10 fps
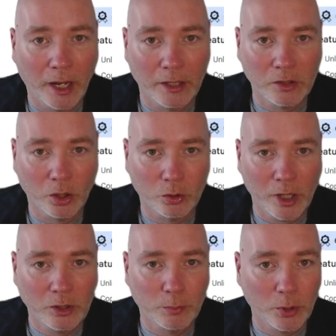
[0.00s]
So
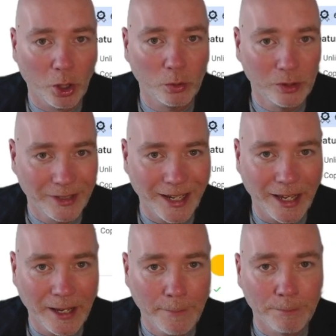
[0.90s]
Creator Pro
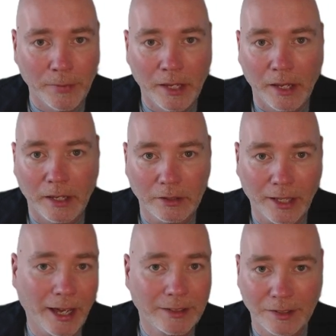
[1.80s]
tier, you
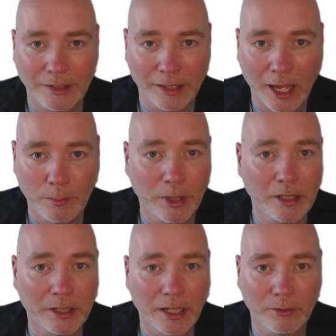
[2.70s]
get access to the library,
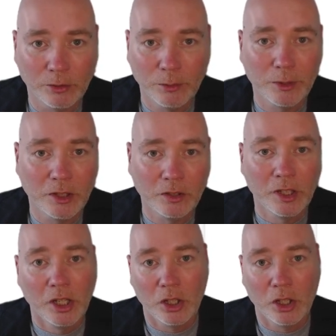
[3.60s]
you can have unlimited